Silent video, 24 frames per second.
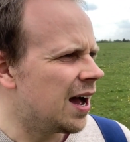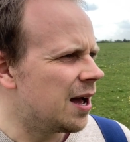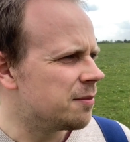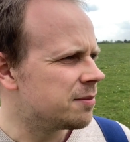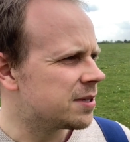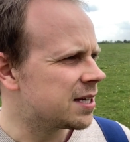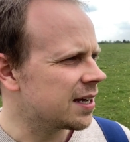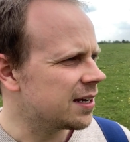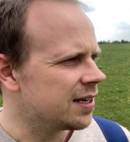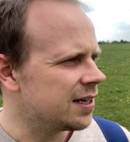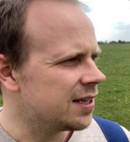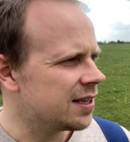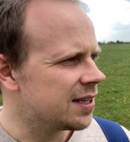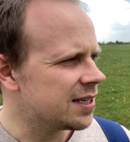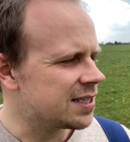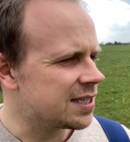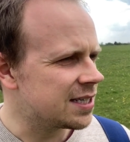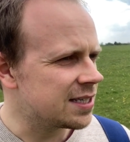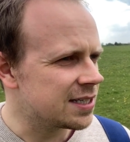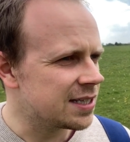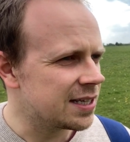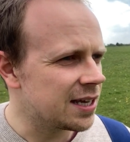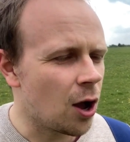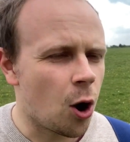Secondly, this
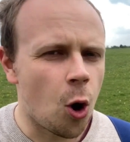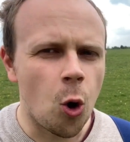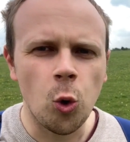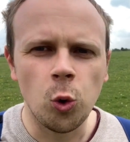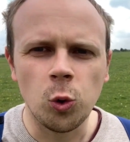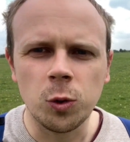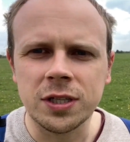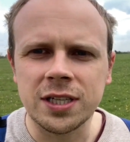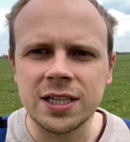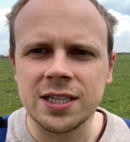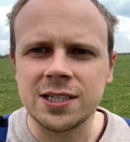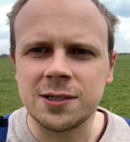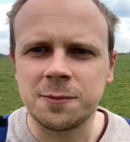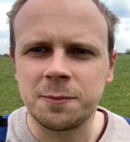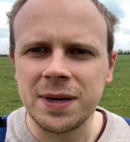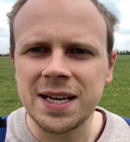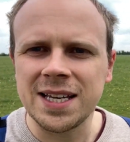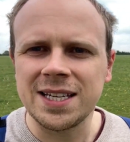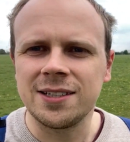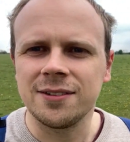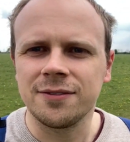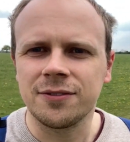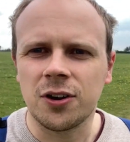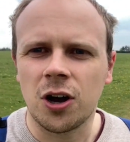is the oldest
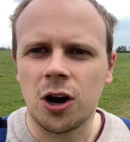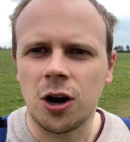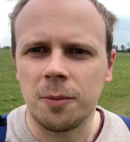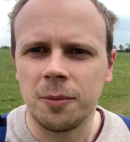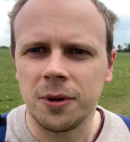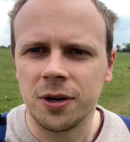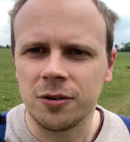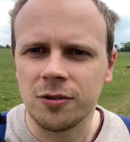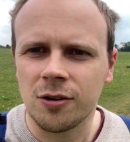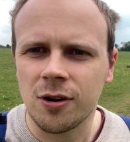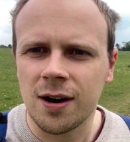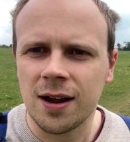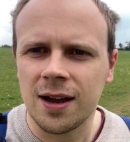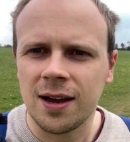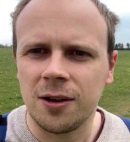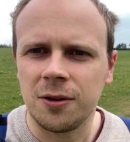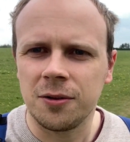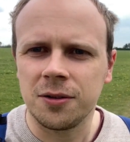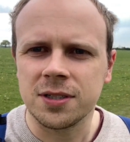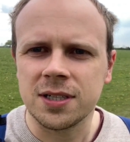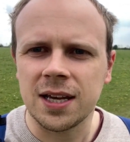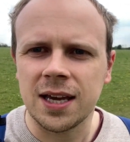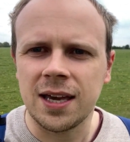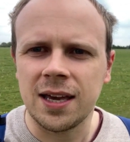bit of common
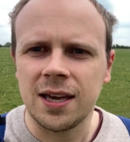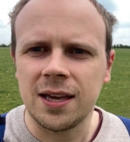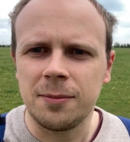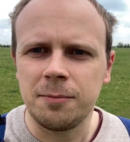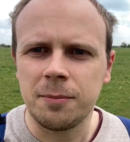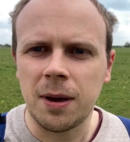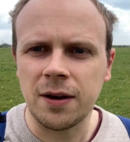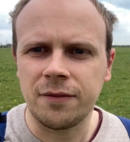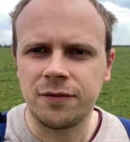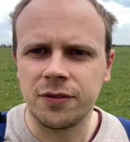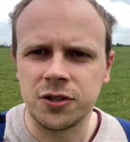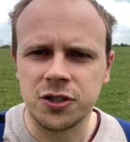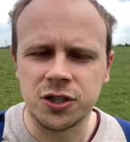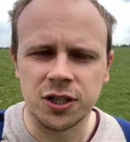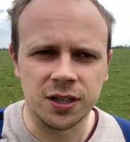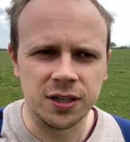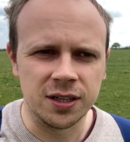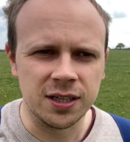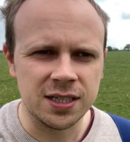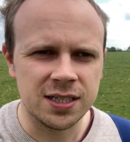ground in Bedfordshire.